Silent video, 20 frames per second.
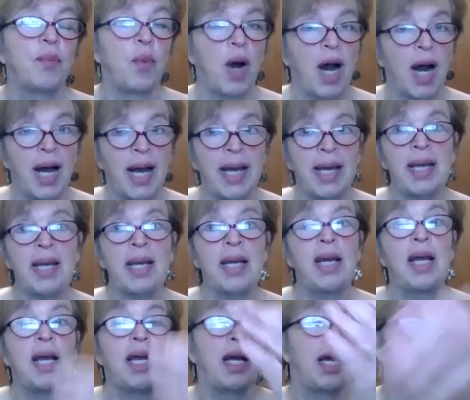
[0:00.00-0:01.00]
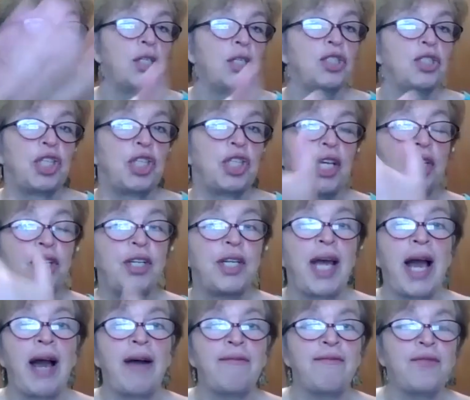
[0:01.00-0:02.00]
Why? She could
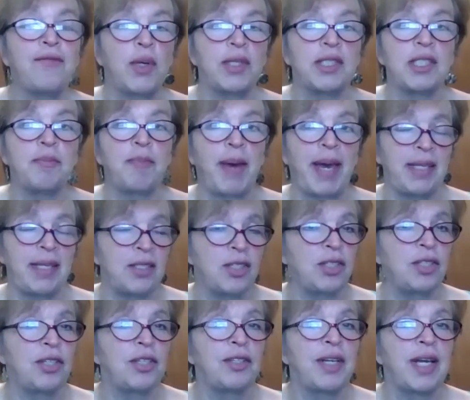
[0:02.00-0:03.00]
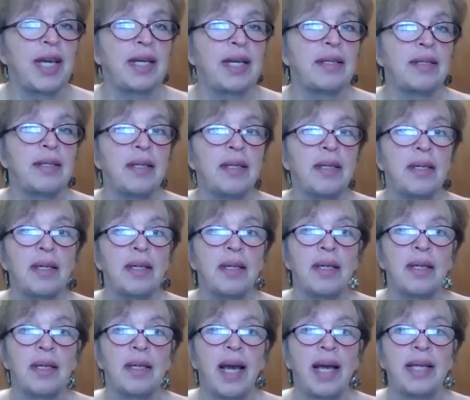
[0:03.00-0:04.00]
have four spades in her hand
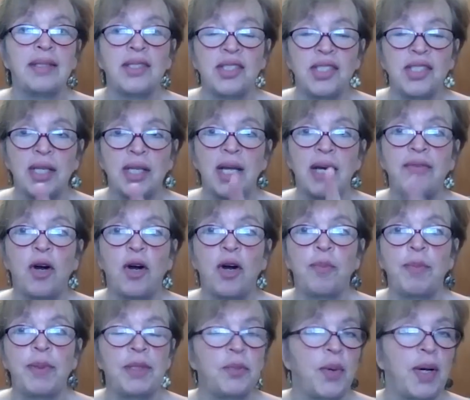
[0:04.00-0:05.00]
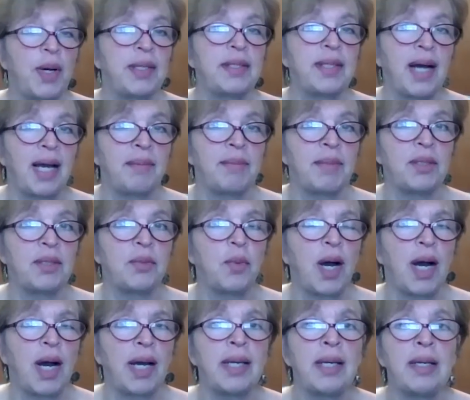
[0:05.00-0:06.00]
and still have opened one diamond.
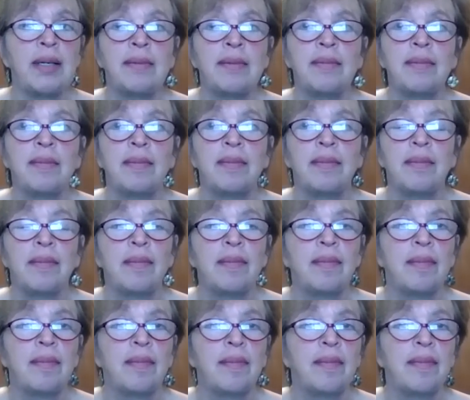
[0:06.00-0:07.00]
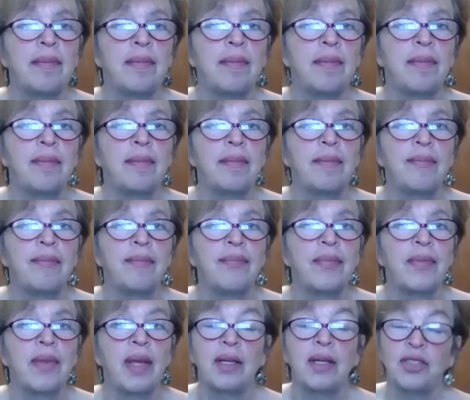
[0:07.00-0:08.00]
Why? But she doesn't have five
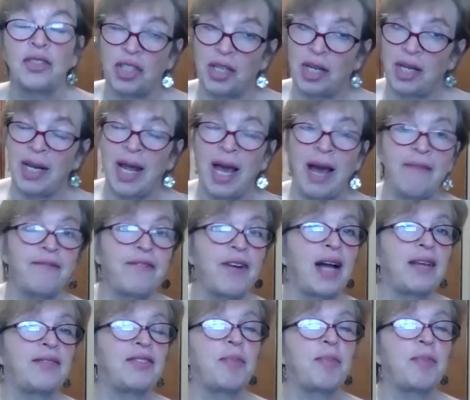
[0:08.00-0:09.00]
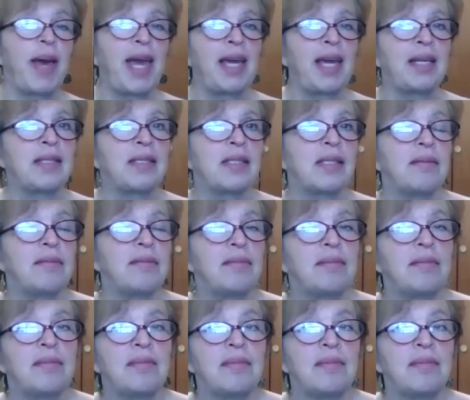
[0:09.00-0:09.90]
card majors. She didn't have five spades.